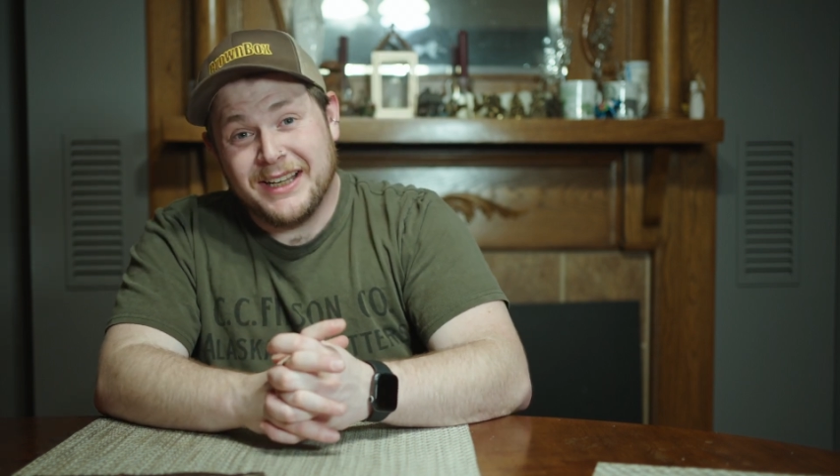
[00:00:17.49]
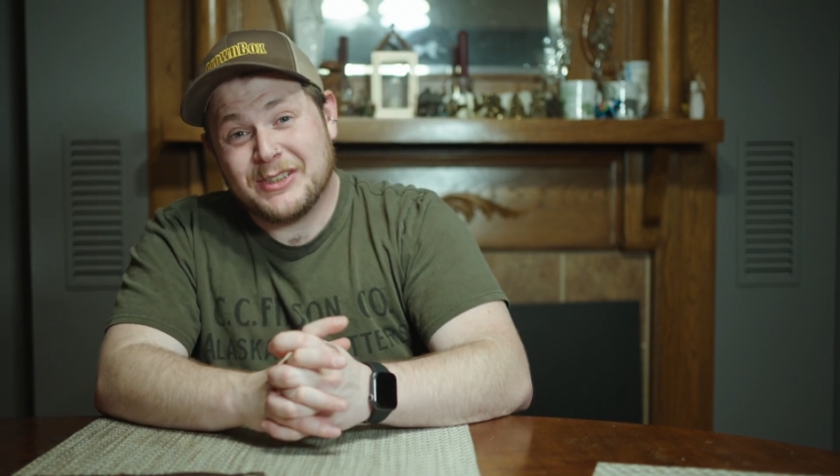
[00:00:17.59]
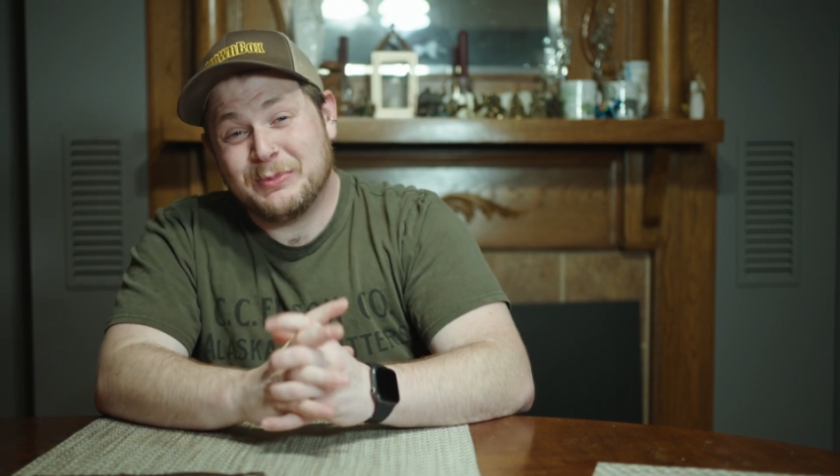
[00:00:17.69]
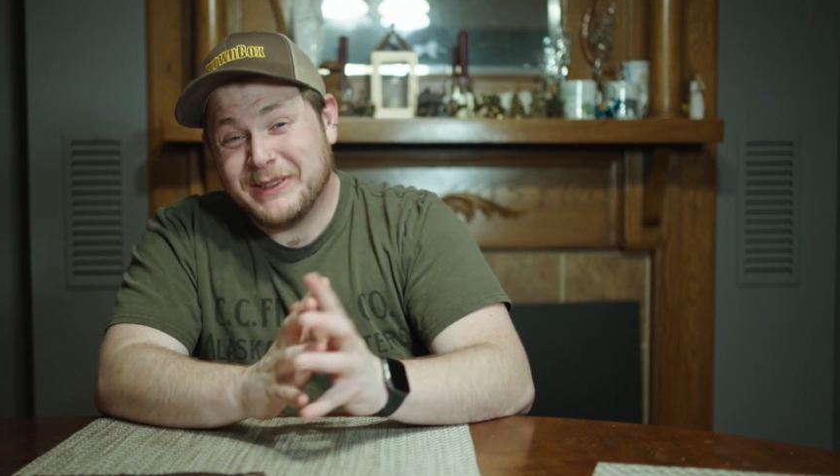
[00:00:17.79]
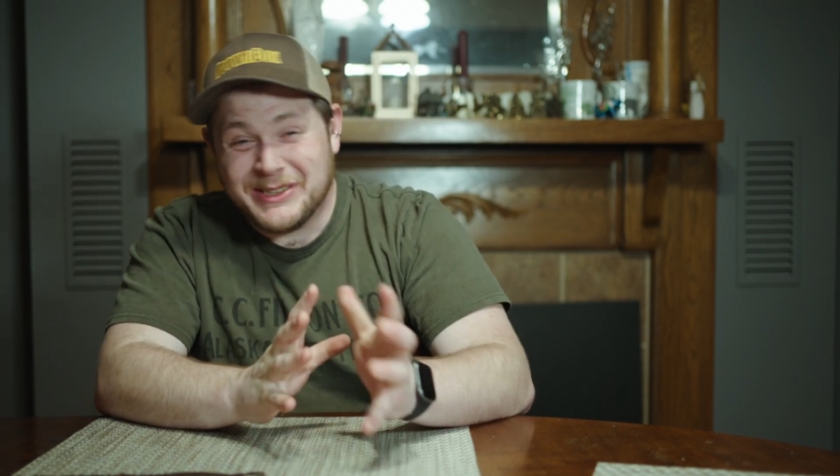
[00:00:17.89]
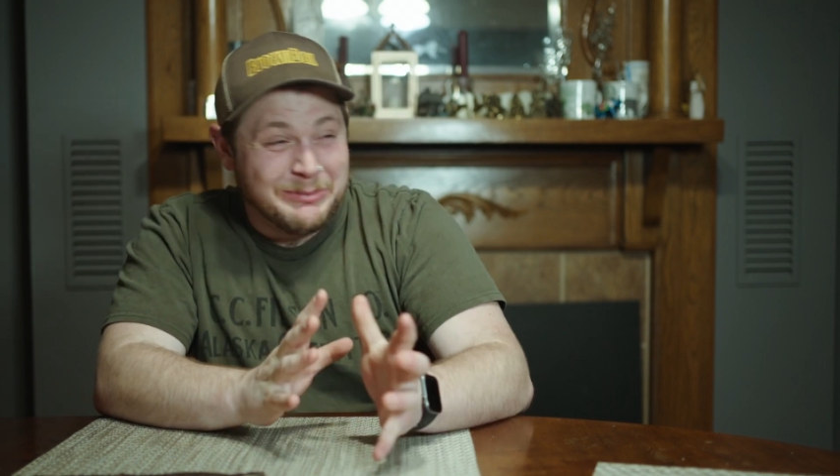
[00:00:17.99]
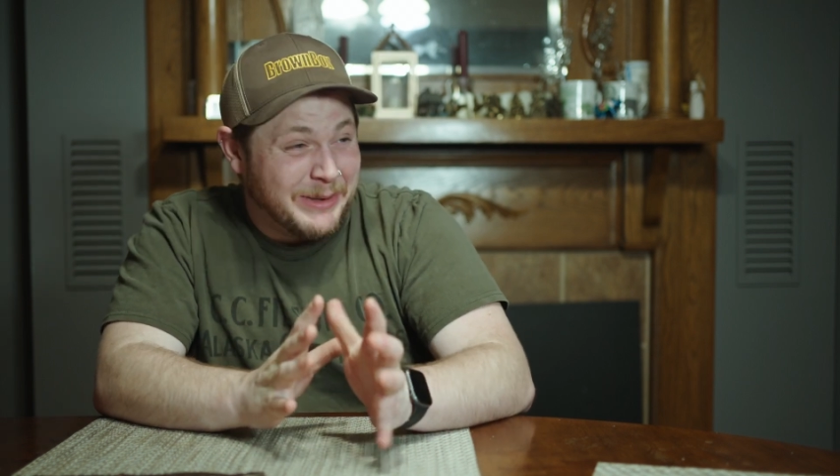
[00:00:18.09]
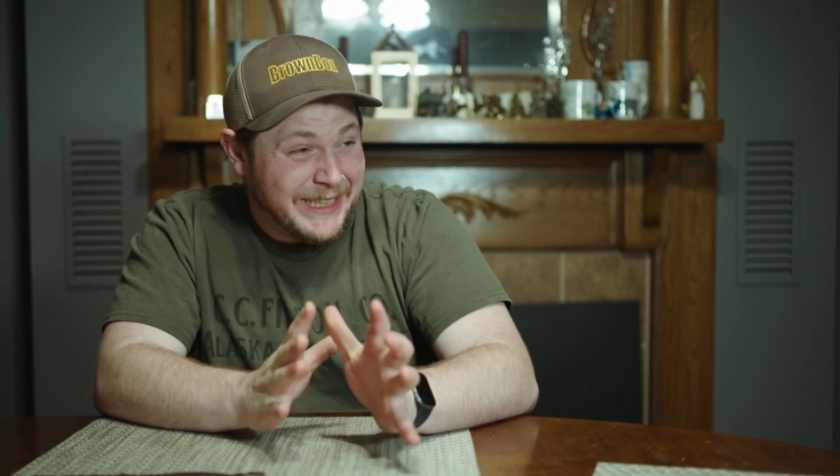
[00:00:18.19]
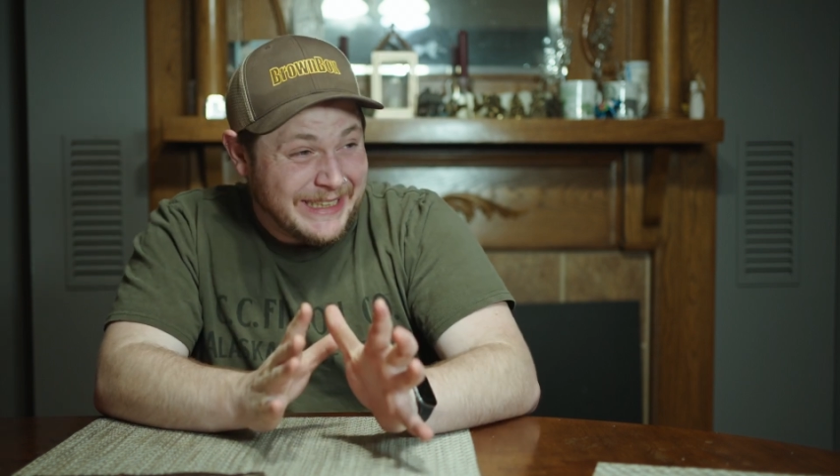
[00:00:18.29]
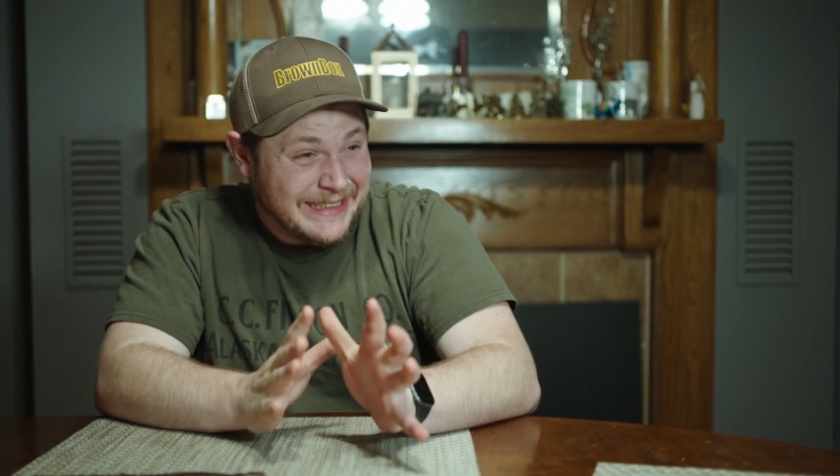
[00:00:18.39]
spent some
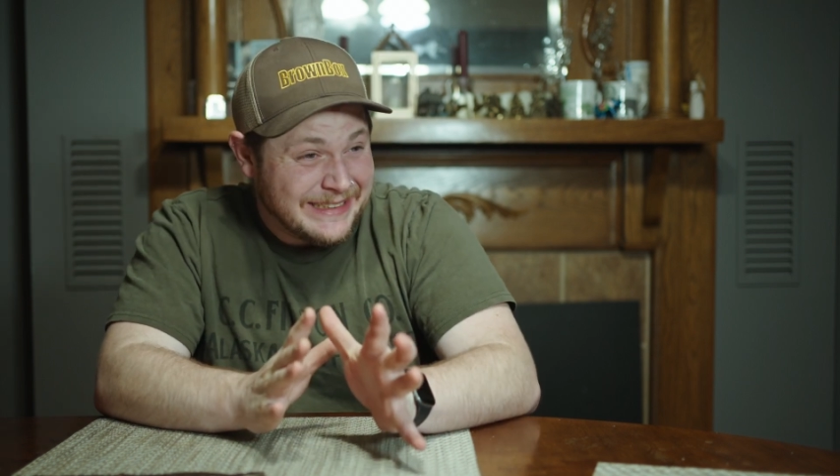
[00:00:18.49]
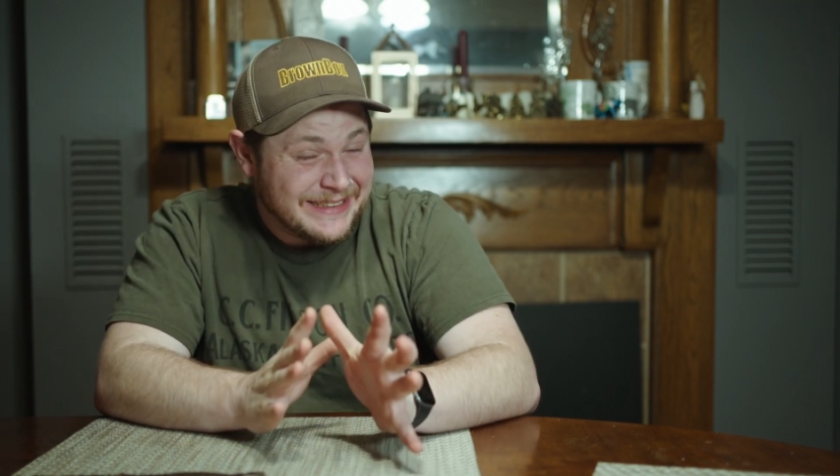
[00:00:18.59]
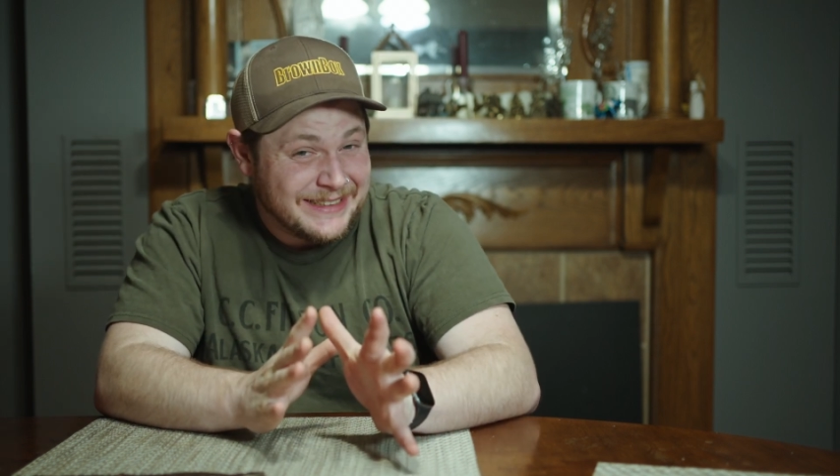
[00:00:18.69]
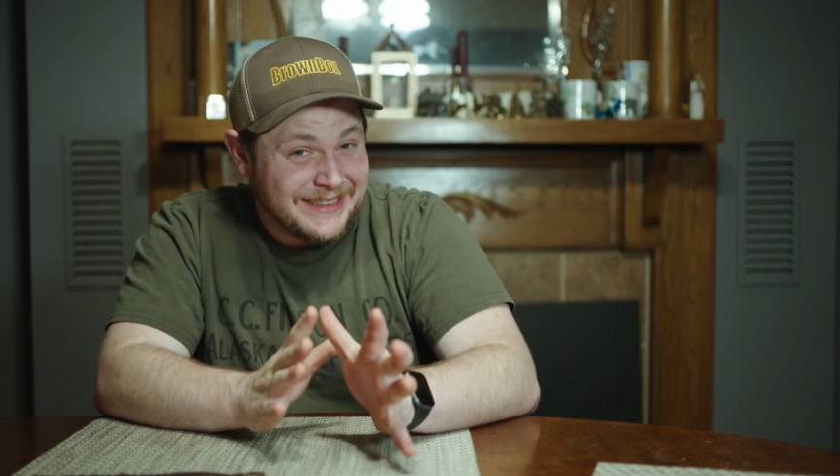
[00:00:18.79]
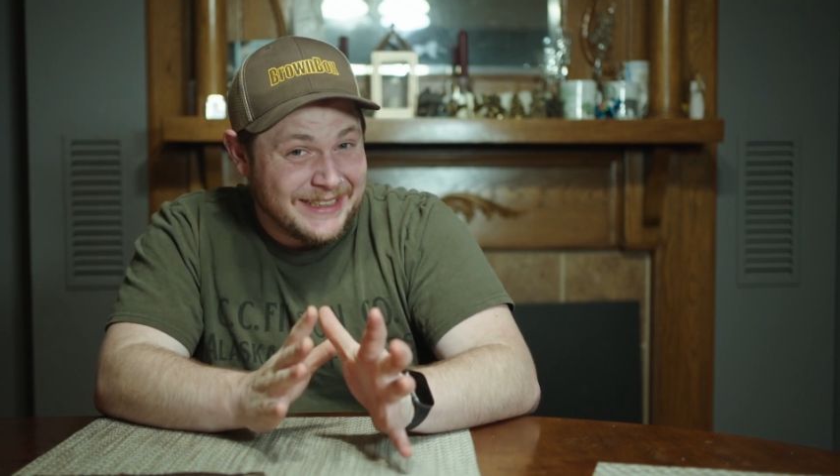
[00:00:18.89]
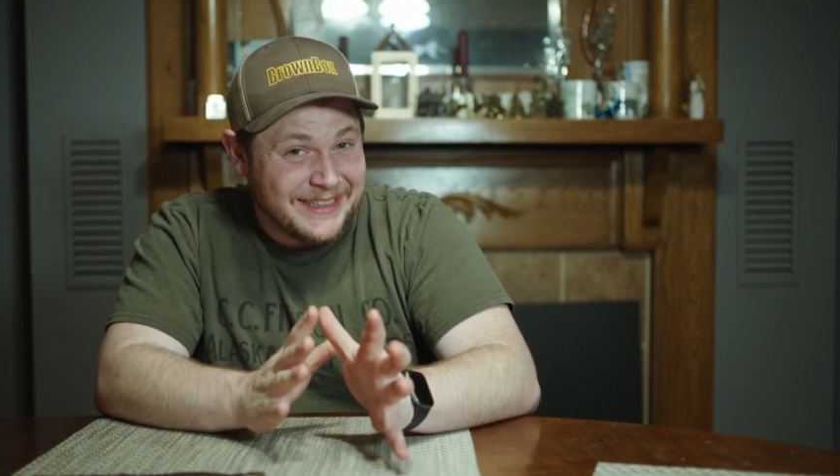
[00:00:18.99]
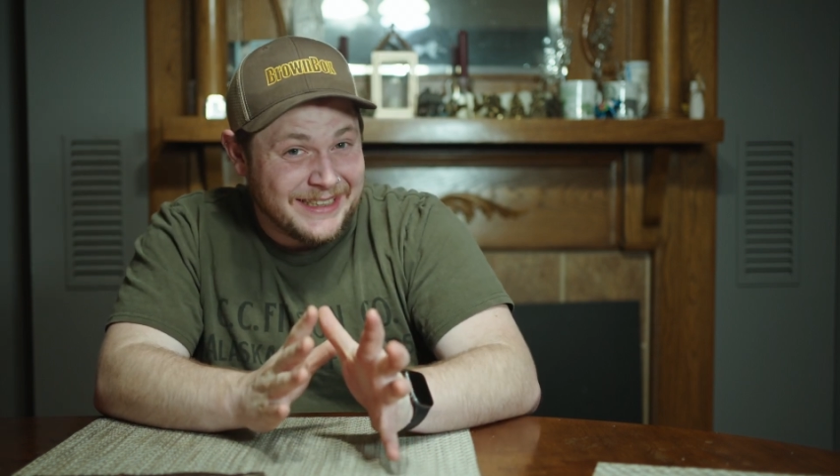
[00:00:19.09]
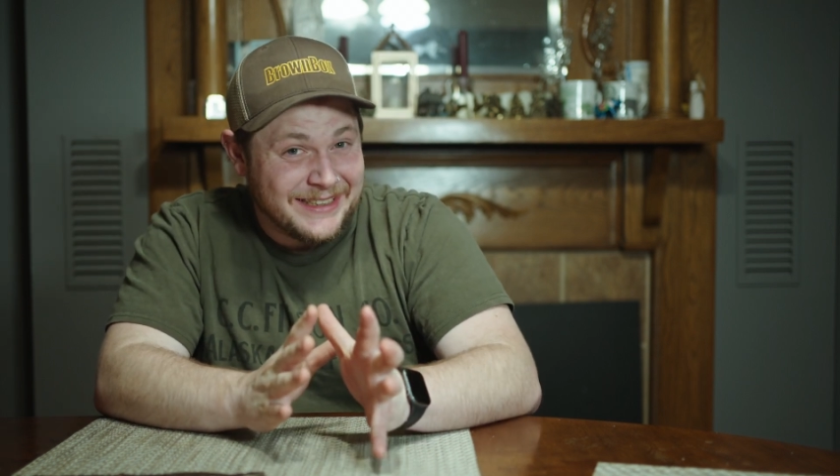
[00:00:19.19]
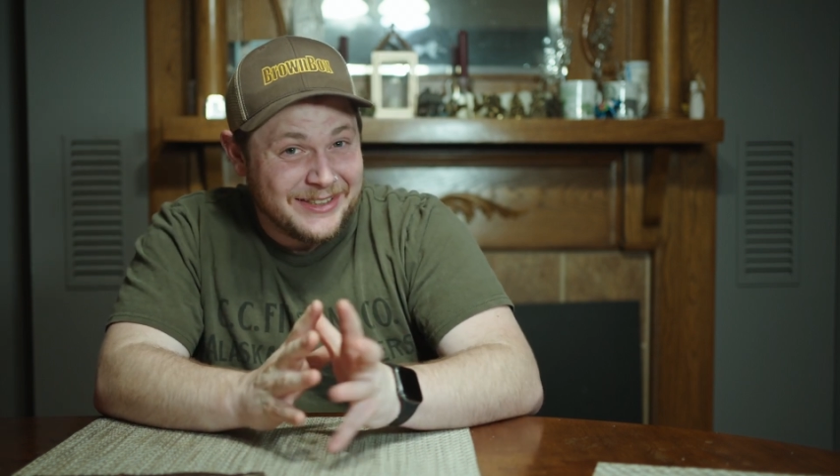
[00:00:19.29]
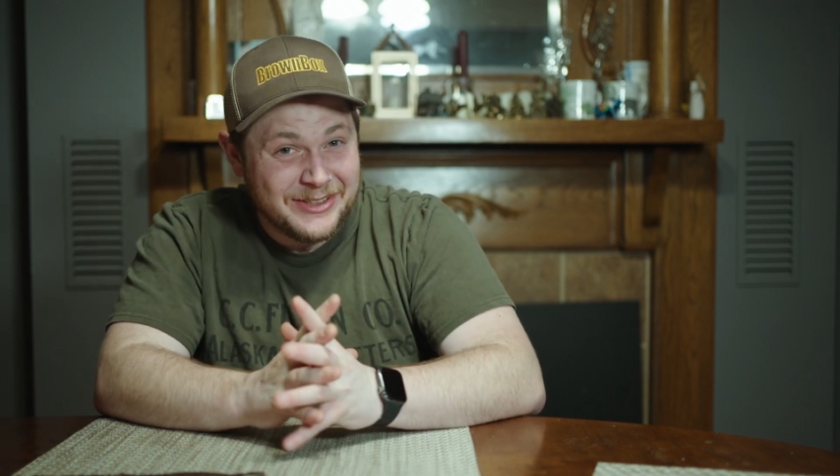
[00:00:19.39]
money,
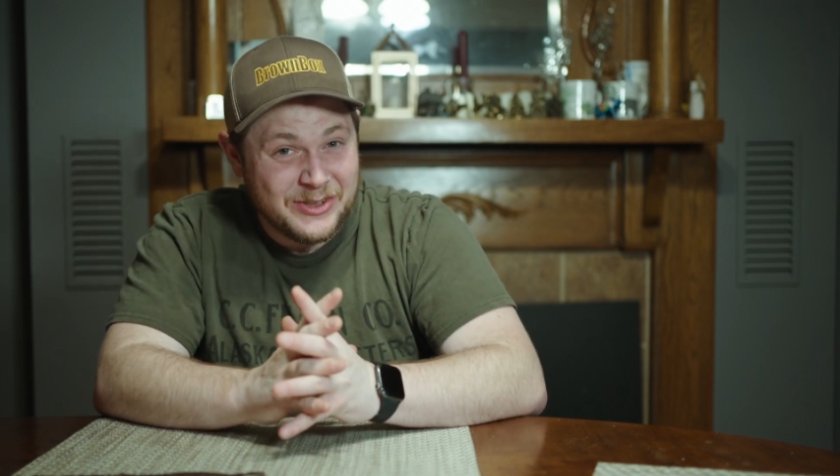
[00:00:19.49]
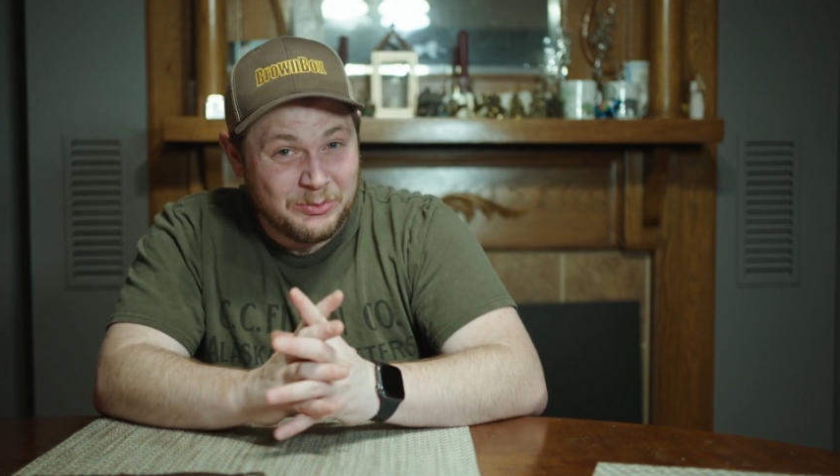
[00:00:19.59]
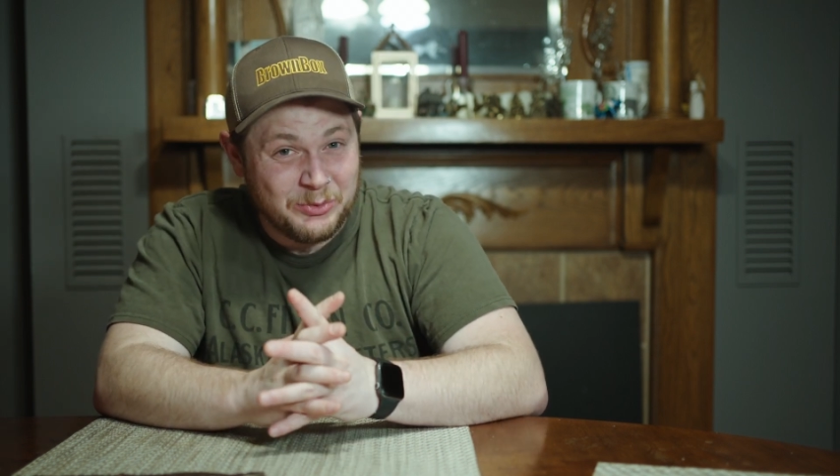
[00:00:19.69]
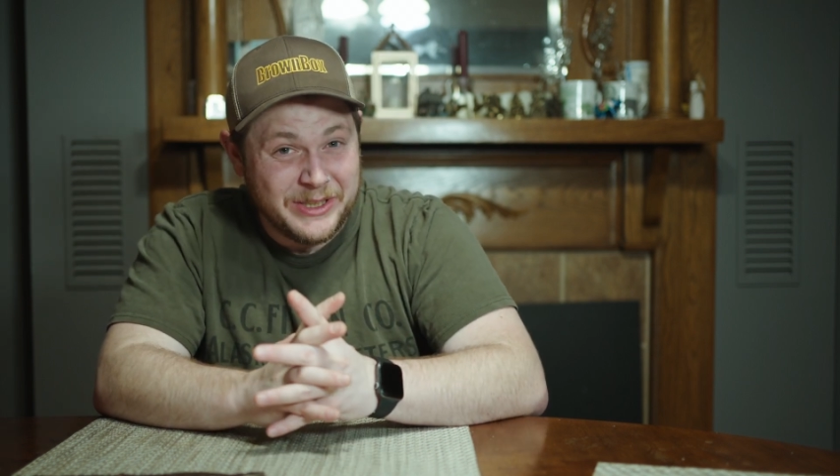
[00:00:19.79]
done some